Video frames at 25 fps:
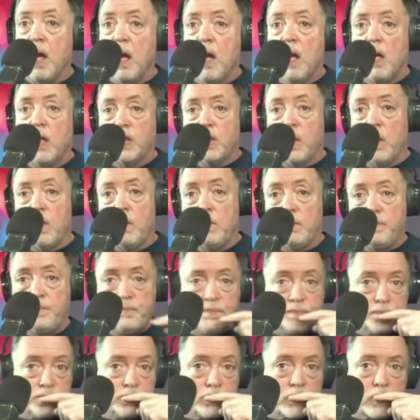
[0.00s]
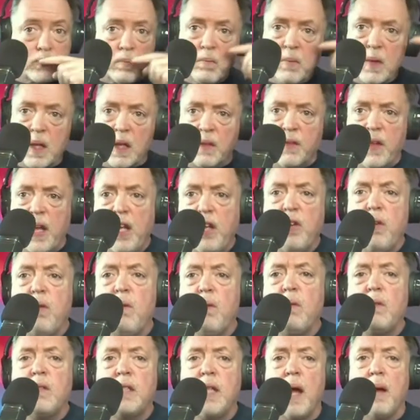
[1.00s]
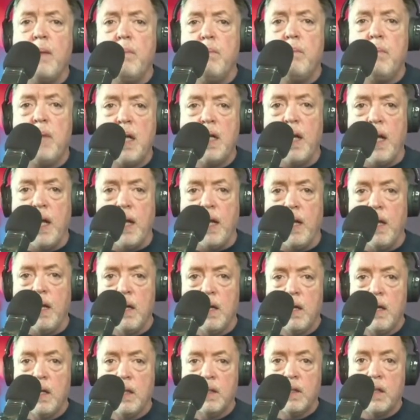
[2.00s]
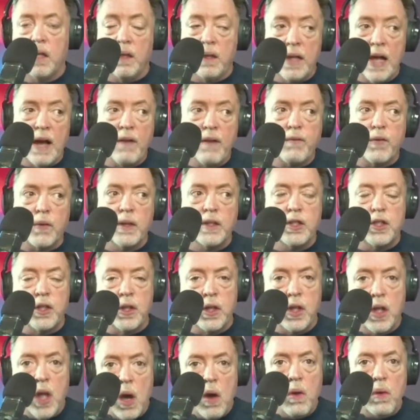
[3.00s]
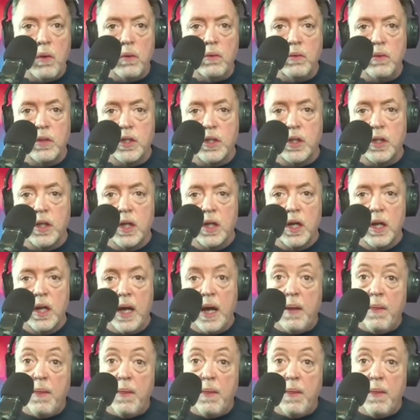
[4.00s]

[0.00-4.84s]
so they used that money to leverage loans in